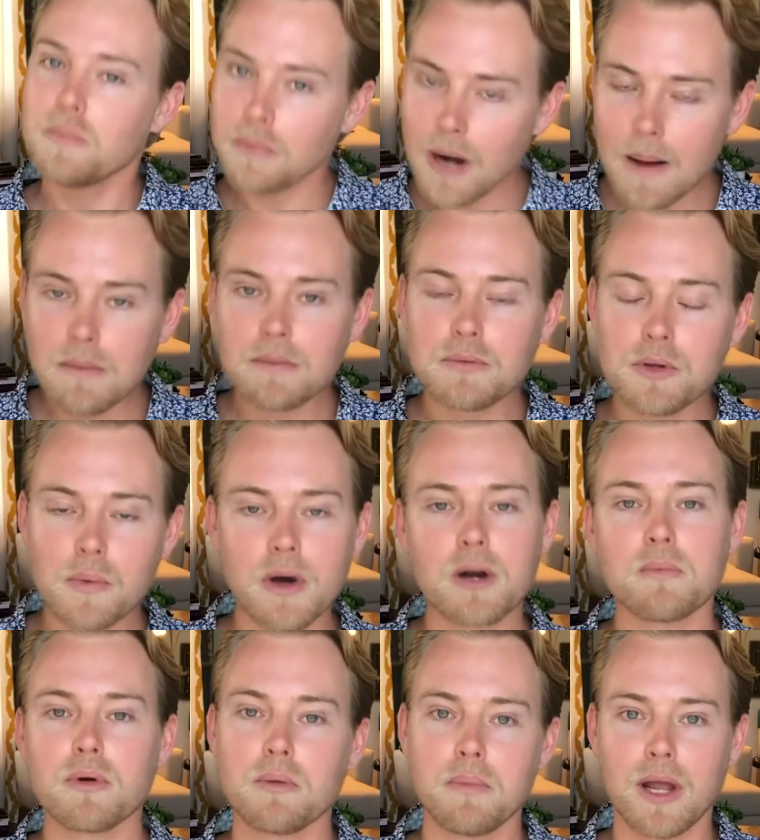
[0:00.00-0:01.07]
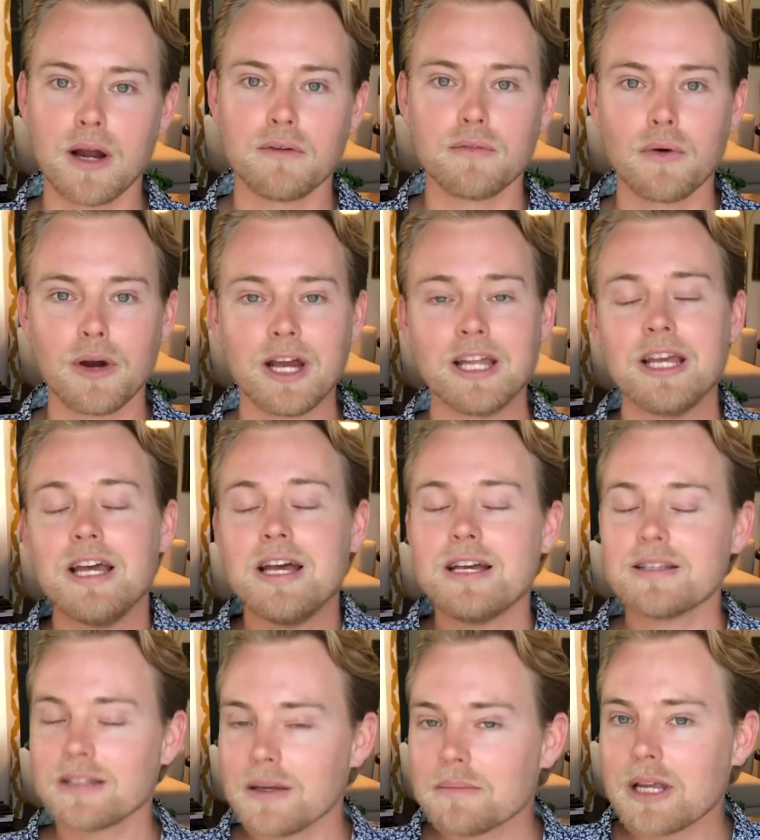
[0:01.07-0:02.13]
probably wanna prepare for it.
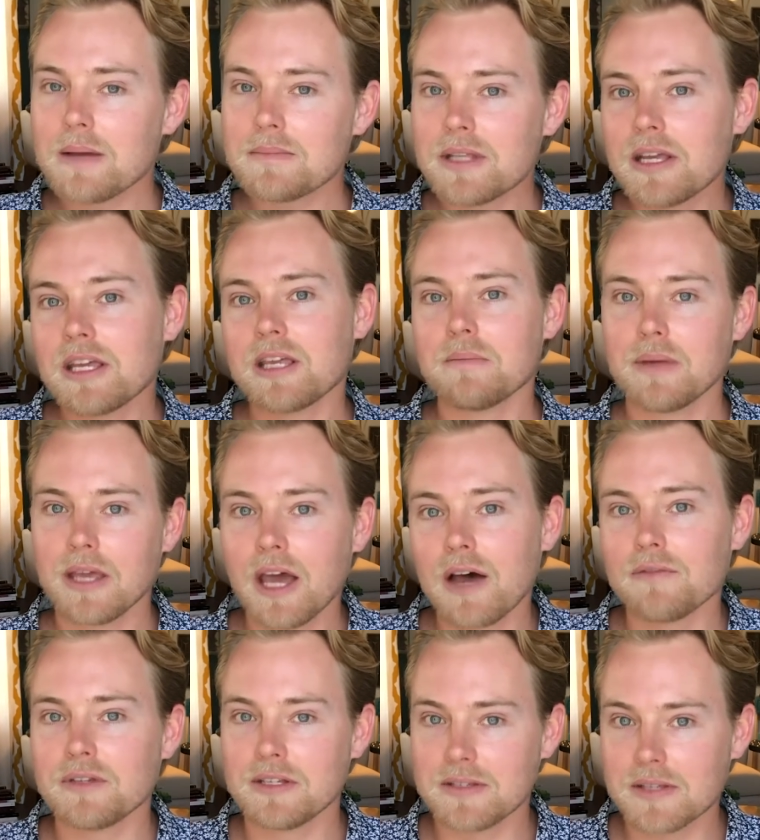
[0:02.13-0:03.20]
Sometimes they can be hefty